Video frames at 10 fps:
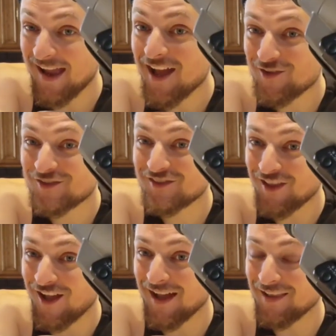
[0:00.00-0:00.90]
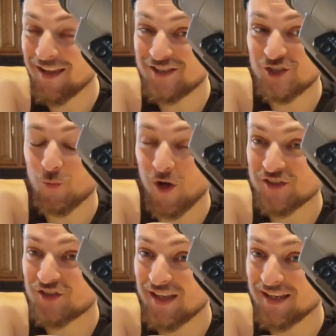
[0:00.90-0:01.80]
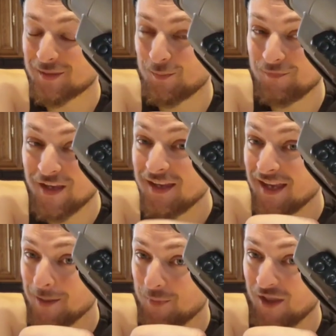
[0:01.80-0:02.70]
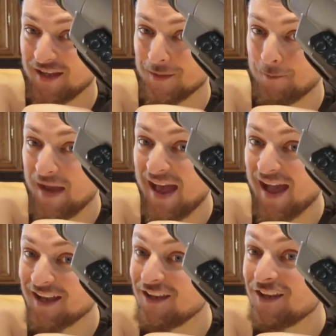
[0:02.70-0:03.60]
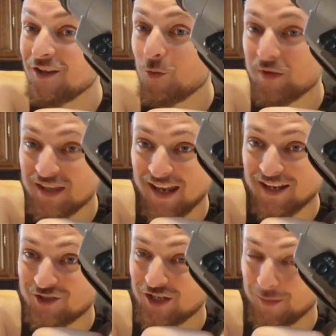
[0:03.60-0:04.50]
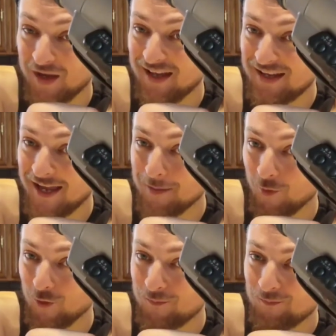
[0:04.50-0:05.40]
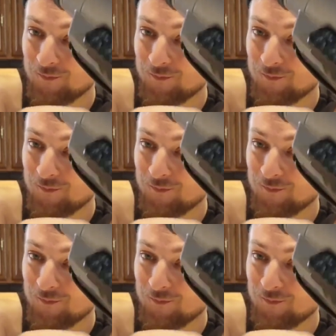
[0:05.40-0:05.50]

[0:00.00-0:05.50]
out slot lets you watch things and play them back with an HDMI cable.